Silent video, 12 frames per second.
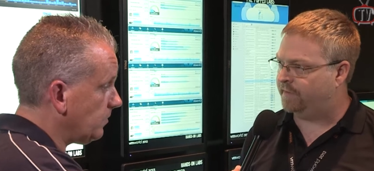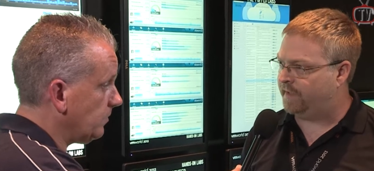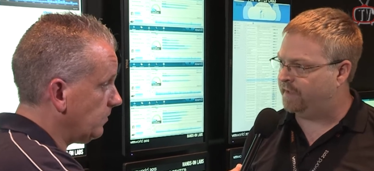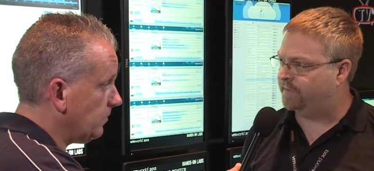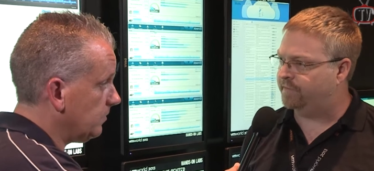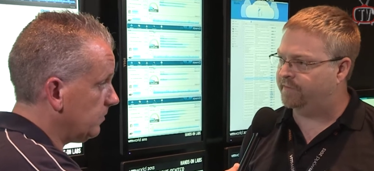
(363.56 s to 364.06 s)
Speaker 1: the
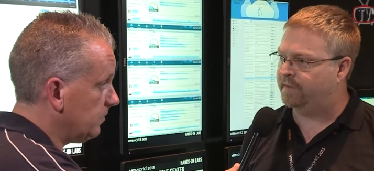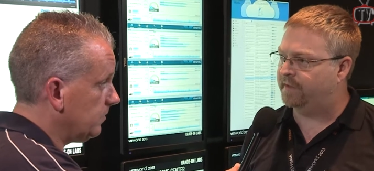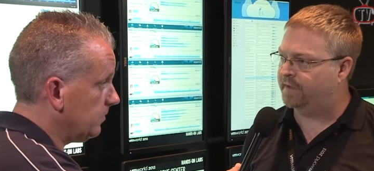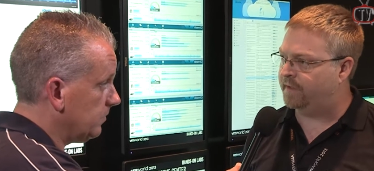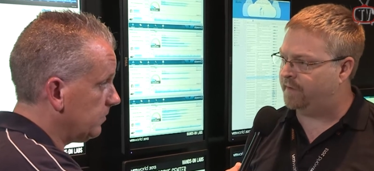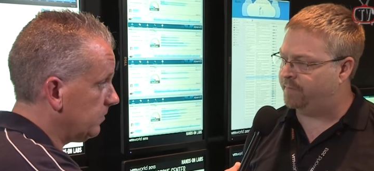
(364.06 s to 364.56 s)

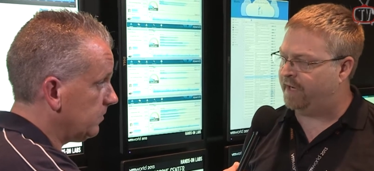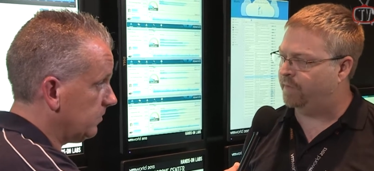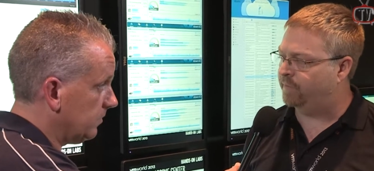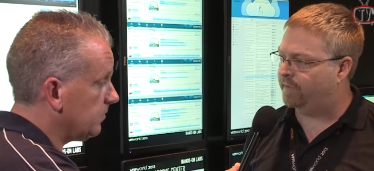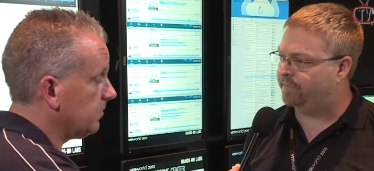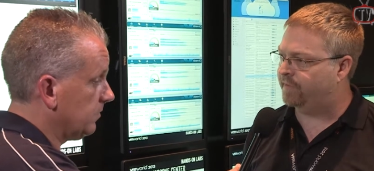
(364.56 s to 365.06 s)
latency and the
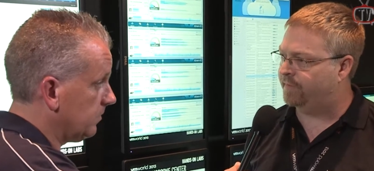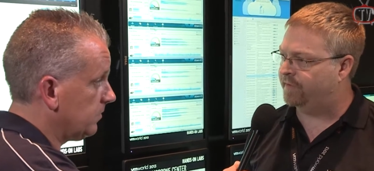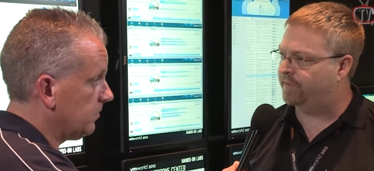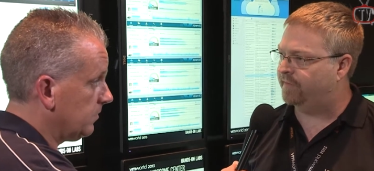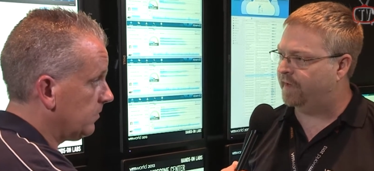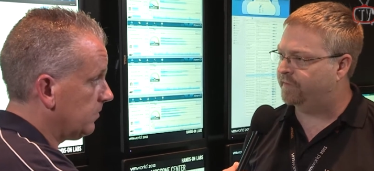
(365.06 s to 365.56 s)
bandwidth from
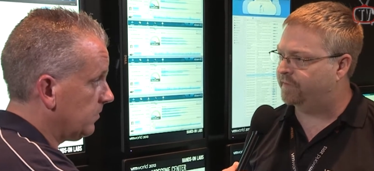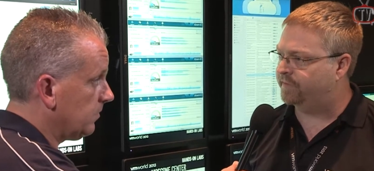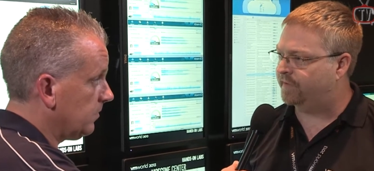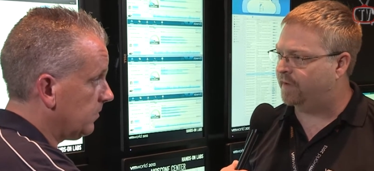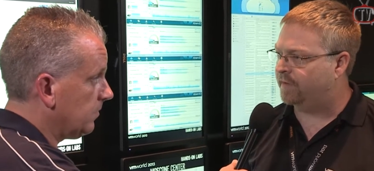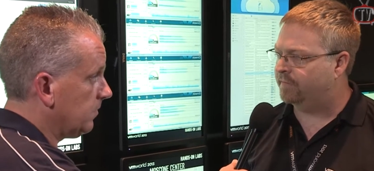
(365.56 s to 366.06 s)
the device
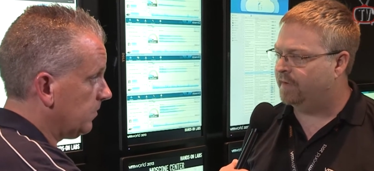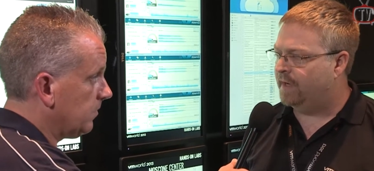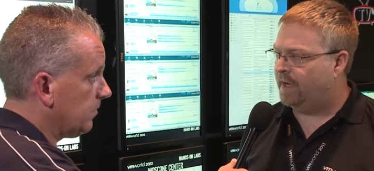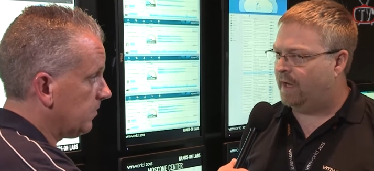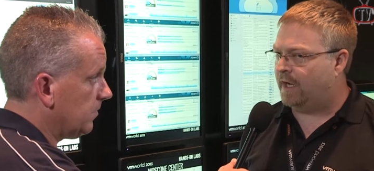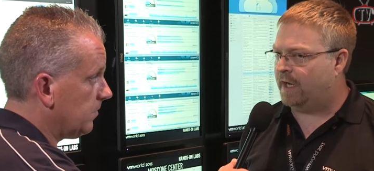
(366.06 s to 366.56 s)
itself.
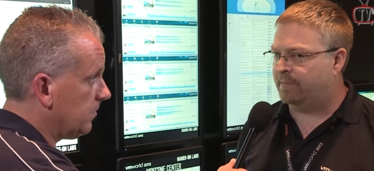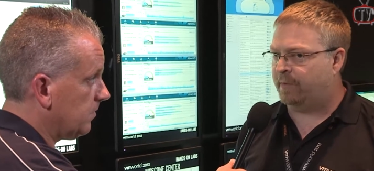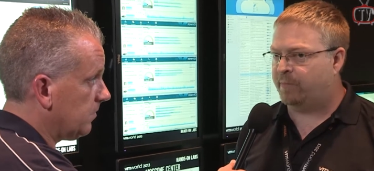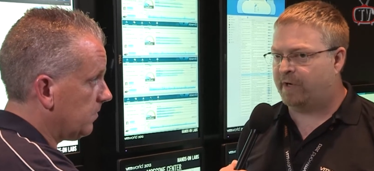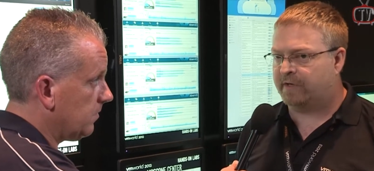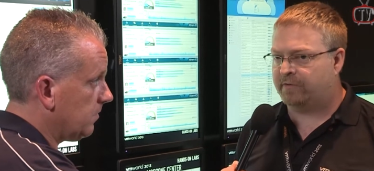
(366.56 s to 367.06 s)
Um,
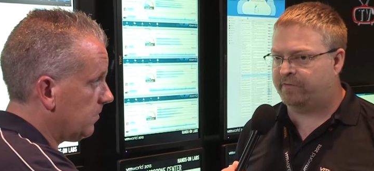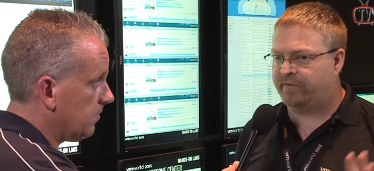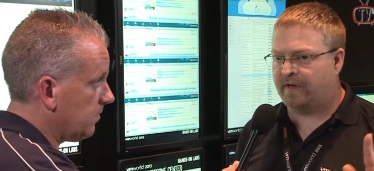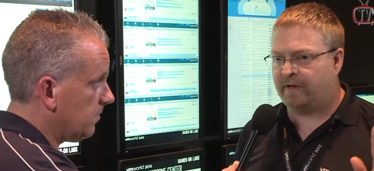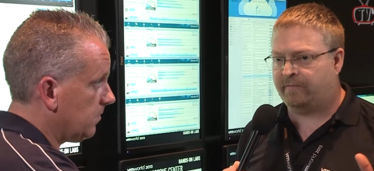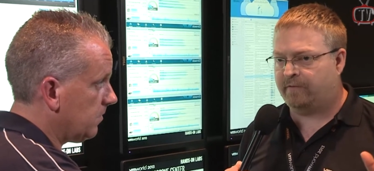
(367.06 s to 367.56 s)
our proctor
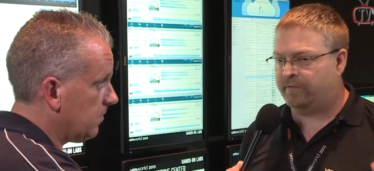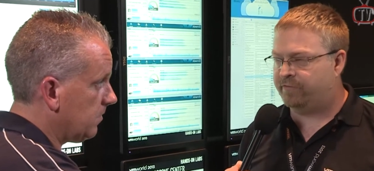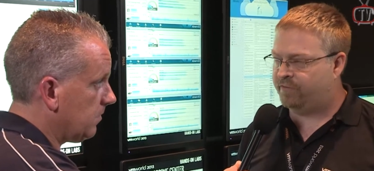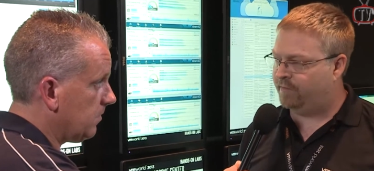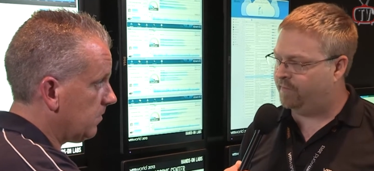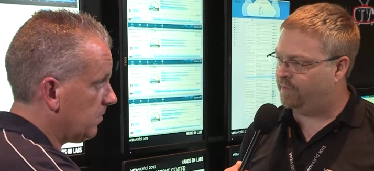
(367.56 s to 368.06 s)
staff are
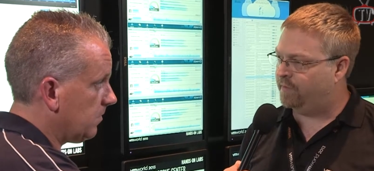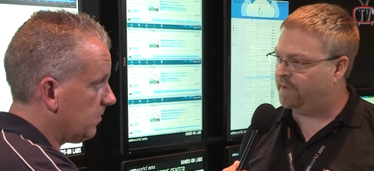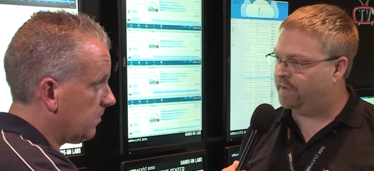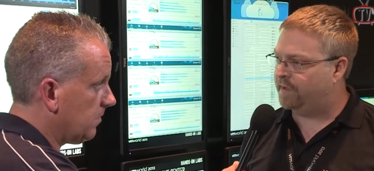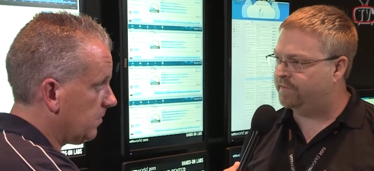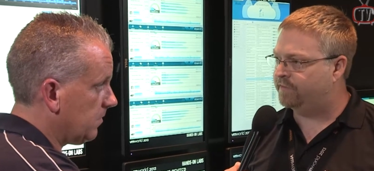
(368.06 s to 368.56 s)
extremely
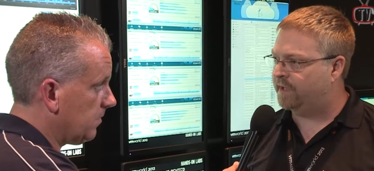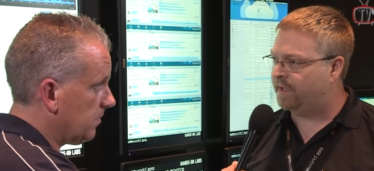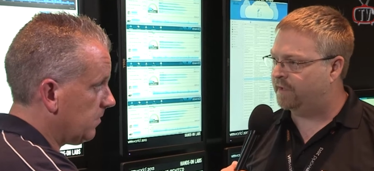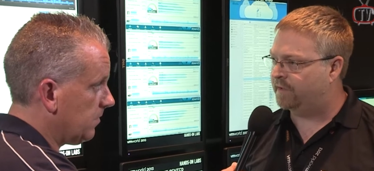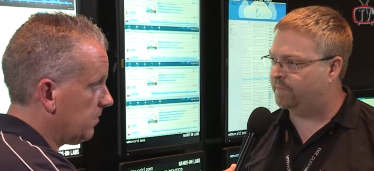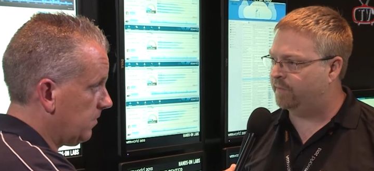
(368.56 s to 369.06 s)
well
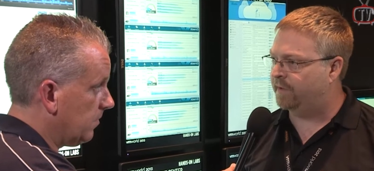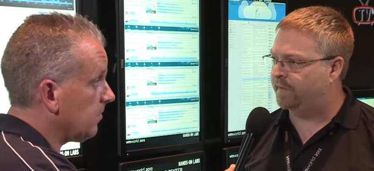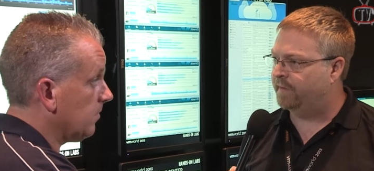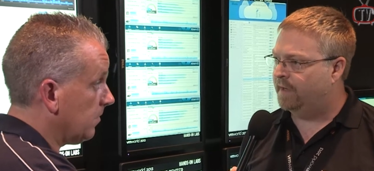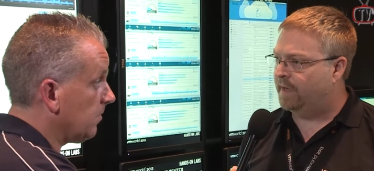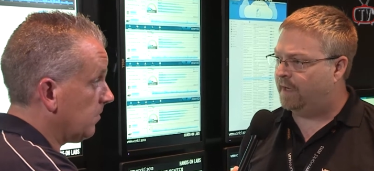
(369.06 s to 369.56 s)
educated
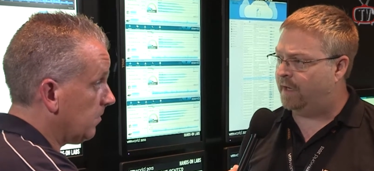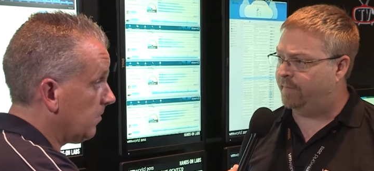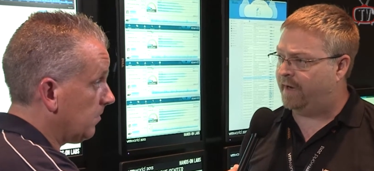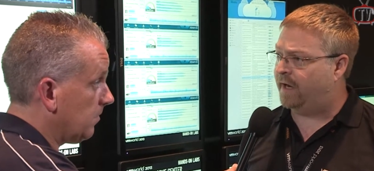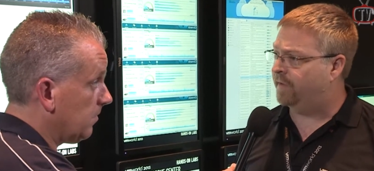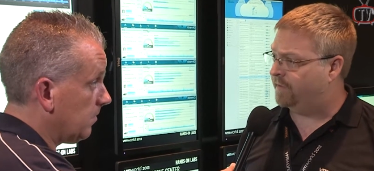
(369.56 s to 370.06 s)
with
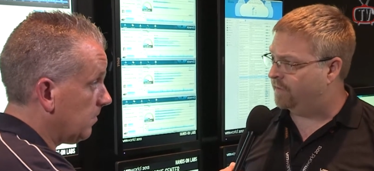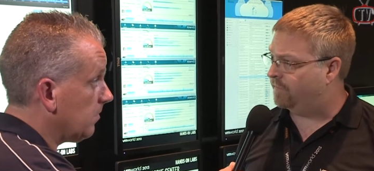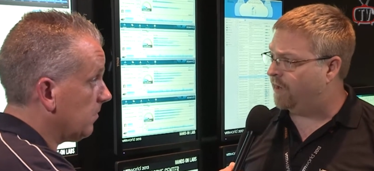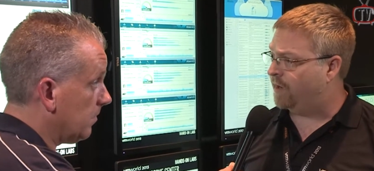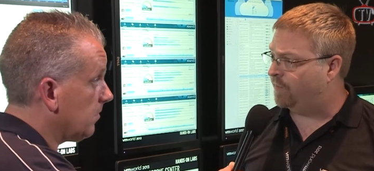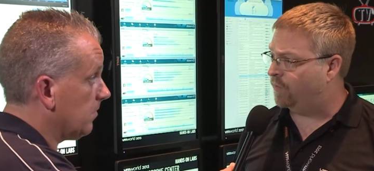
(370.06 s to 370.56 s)
um, how the
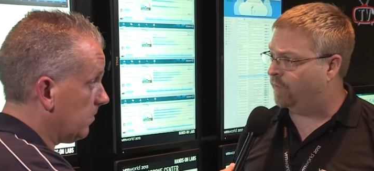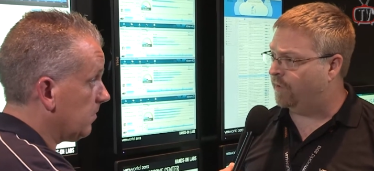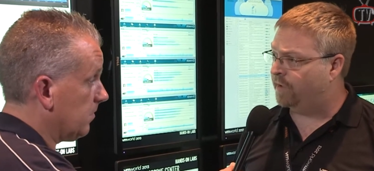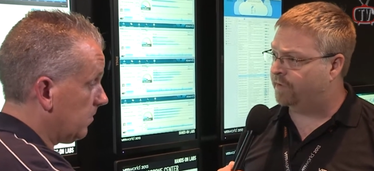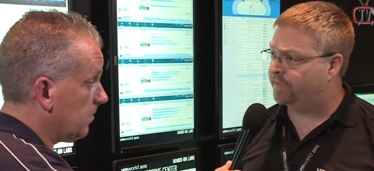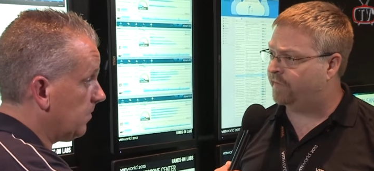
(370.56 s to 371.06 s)
environment
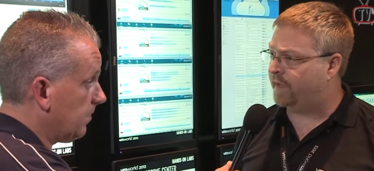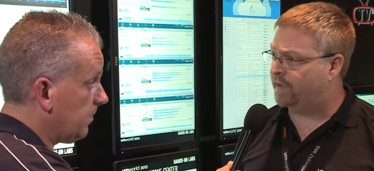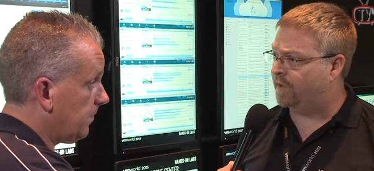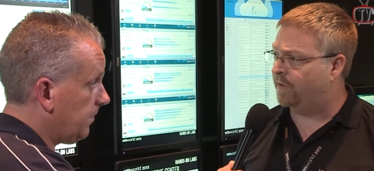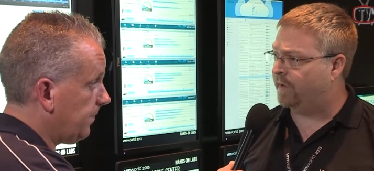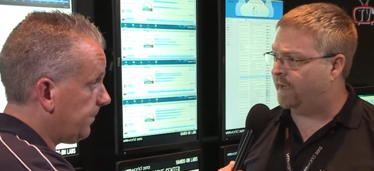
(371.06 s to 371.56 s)
works. They
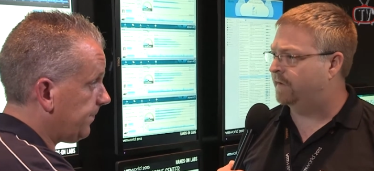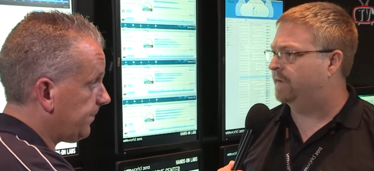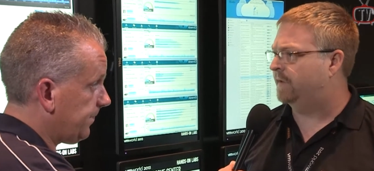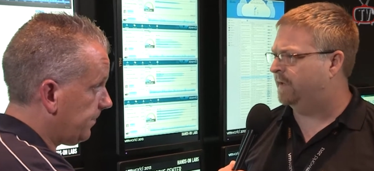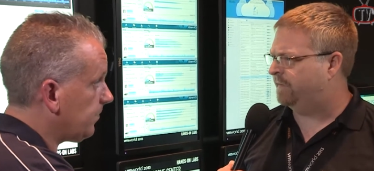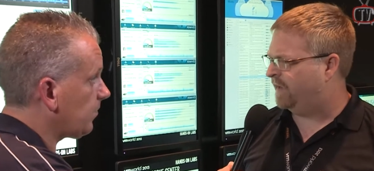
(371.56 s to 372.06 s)
know how
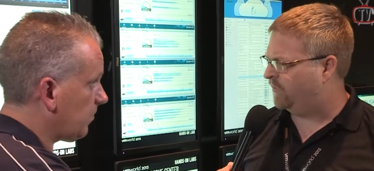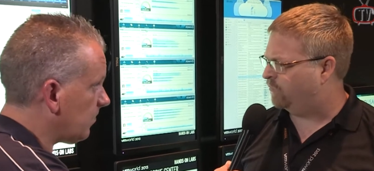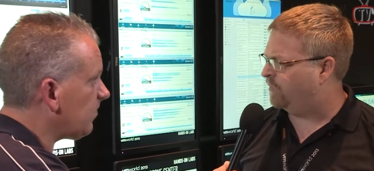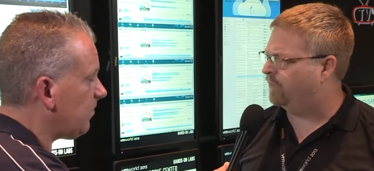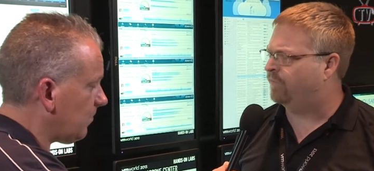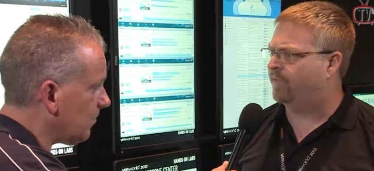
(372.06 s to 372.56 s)
to get
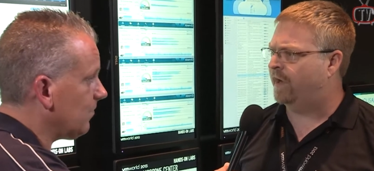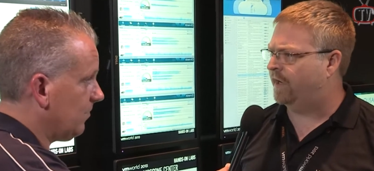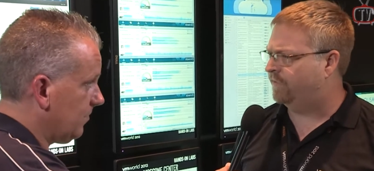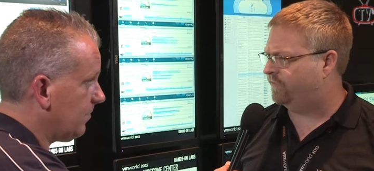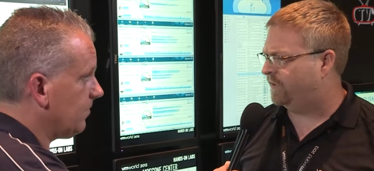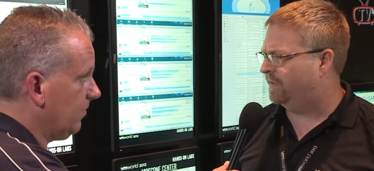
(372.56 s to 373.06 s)
things
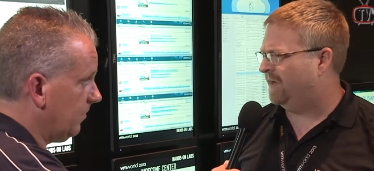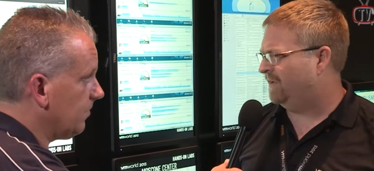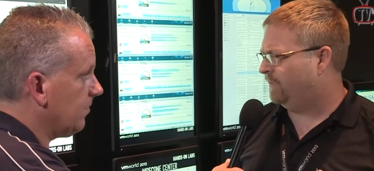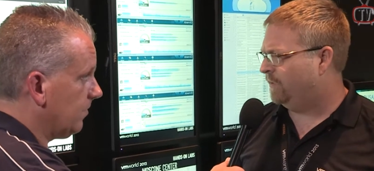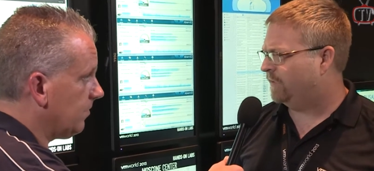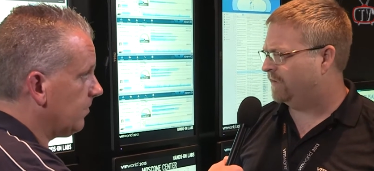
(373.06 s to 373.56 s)
refreshed and,
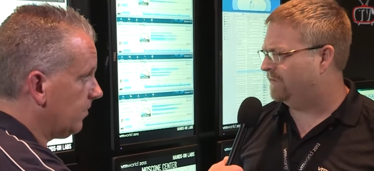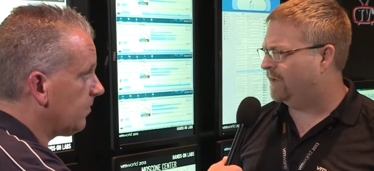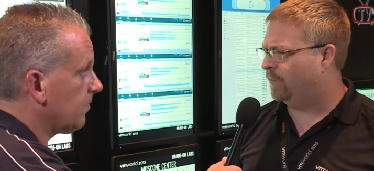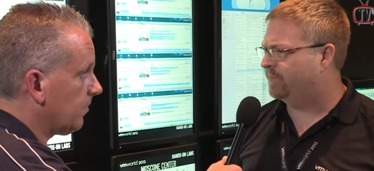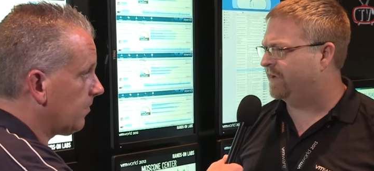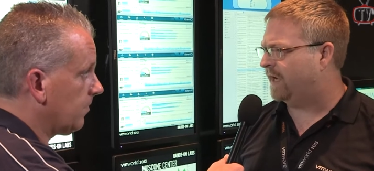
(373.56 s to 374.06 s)
and look and
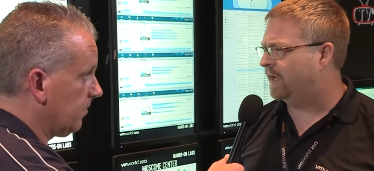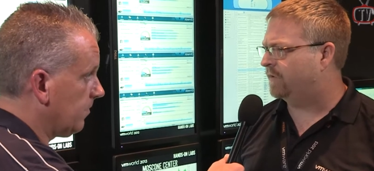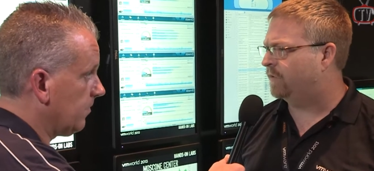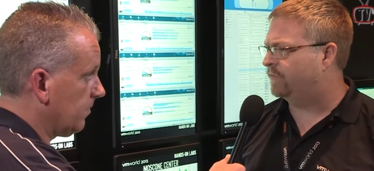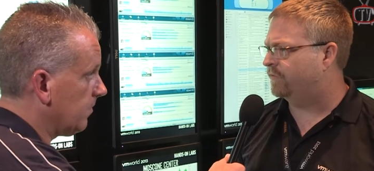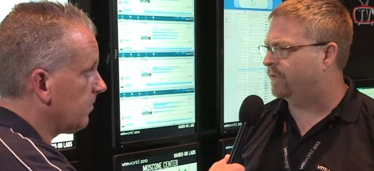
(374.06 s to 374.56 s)
help
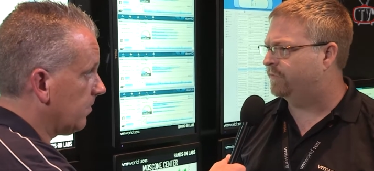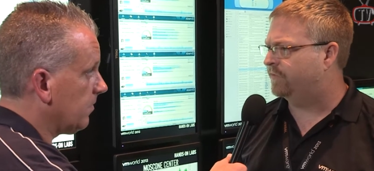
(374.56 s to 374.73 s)
diagnose those